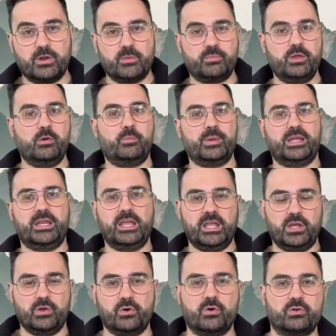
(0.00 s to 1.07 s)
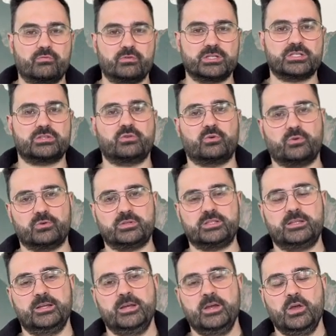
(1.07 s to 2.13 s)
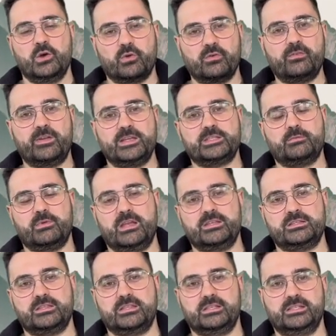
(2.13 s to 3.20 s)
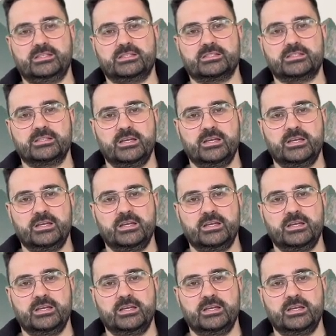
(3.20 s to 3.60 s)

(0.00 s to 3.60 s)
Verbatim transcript: people being healed, restored, all of these amazing things.